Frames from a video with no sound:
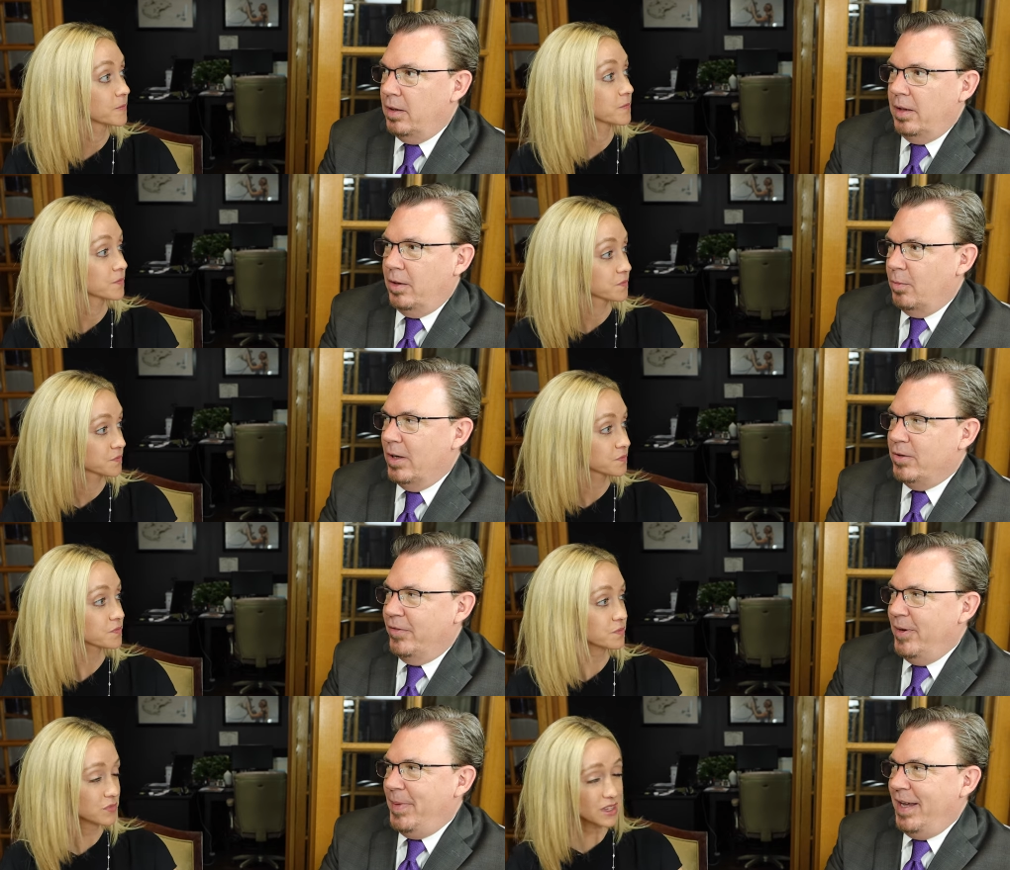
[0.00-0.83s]
Speaker 1: will
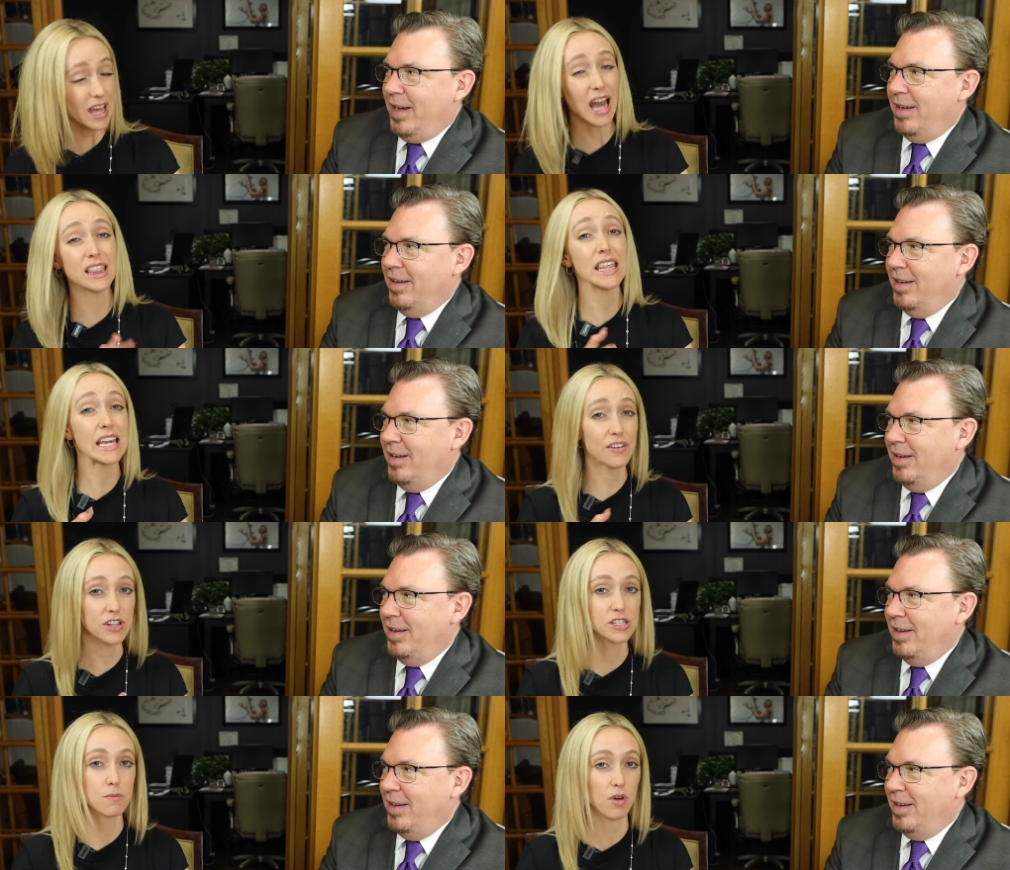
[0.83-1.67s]
retrofit back.
Speaker 2: I think if
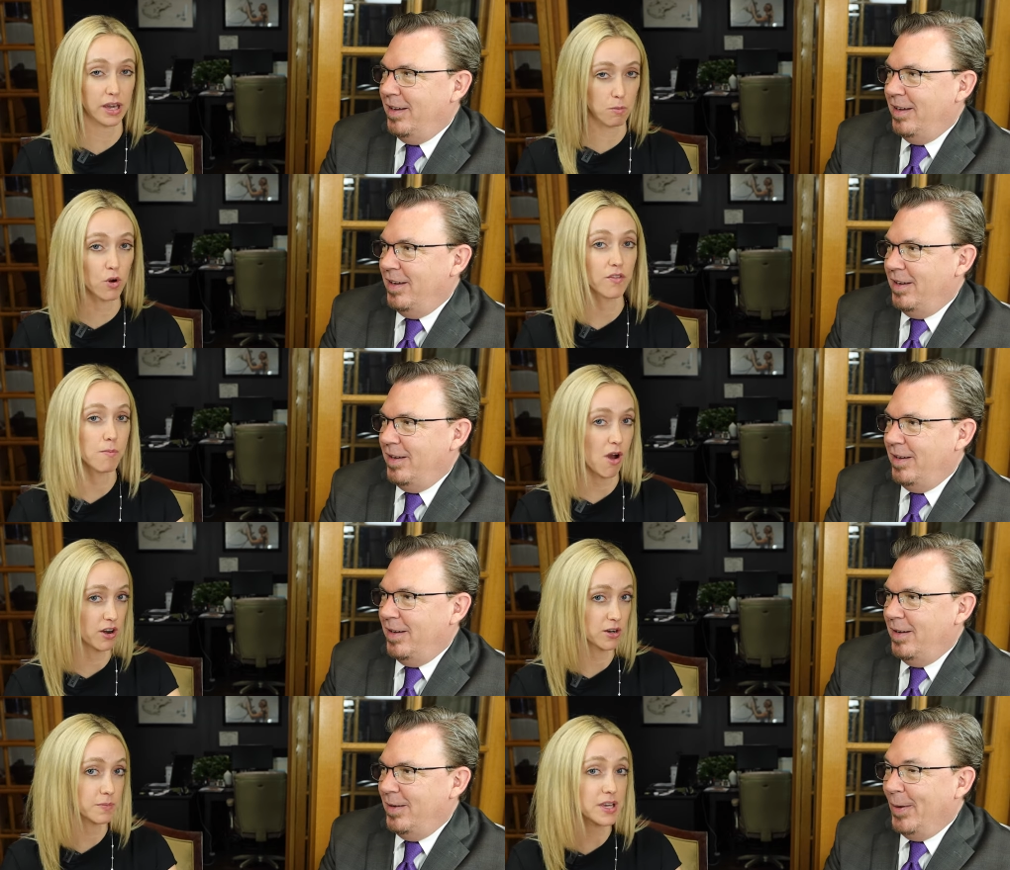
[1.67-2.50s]
it's a, like more of a
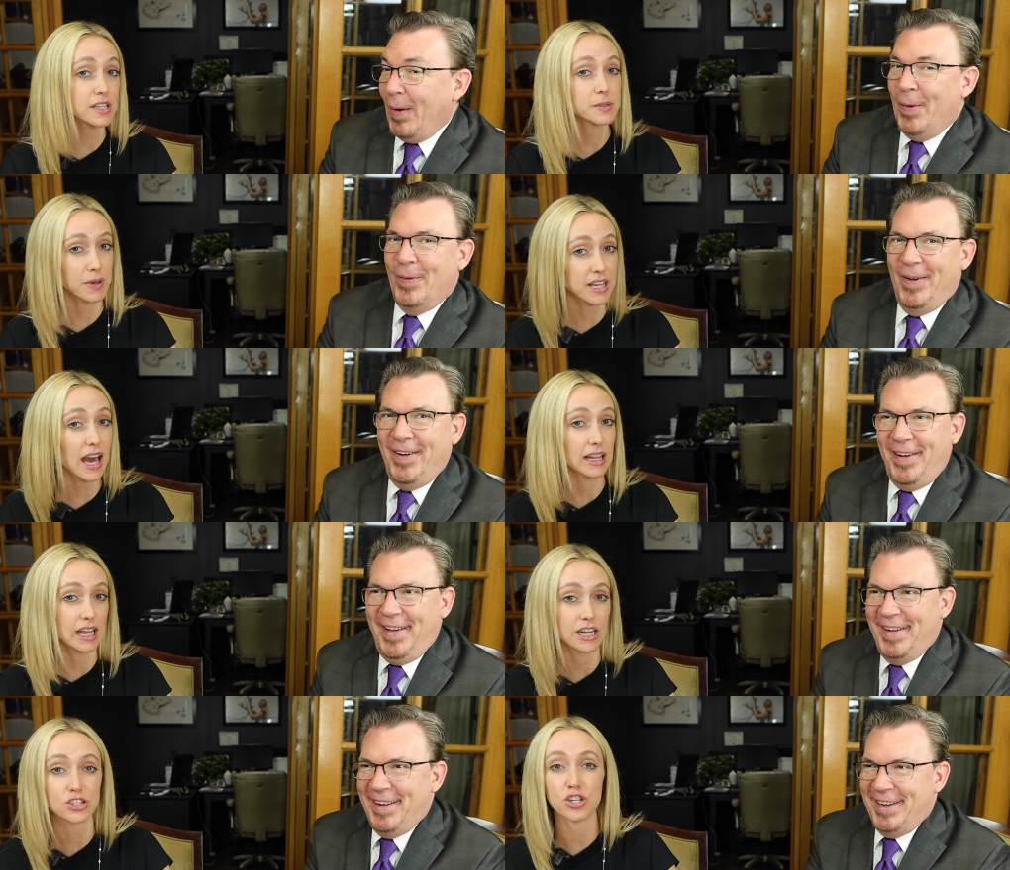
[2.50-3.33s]
modern piece, oh, but yeah,
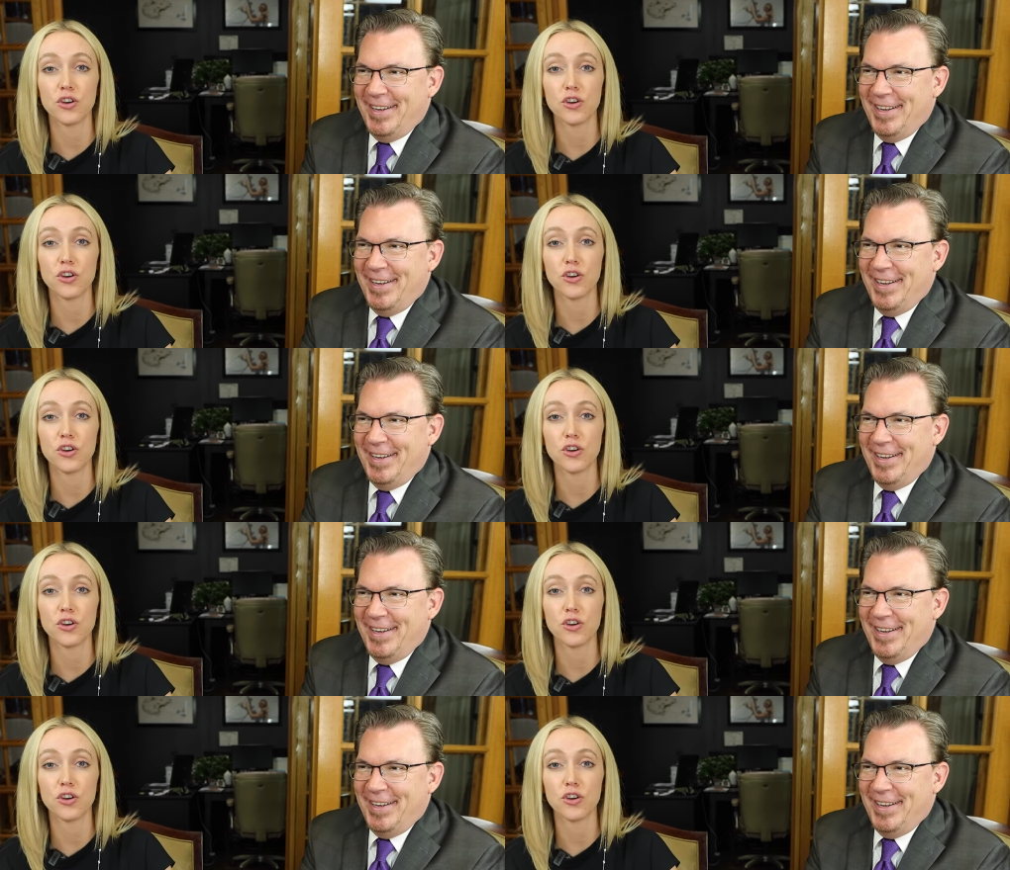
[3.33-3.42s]
right. let us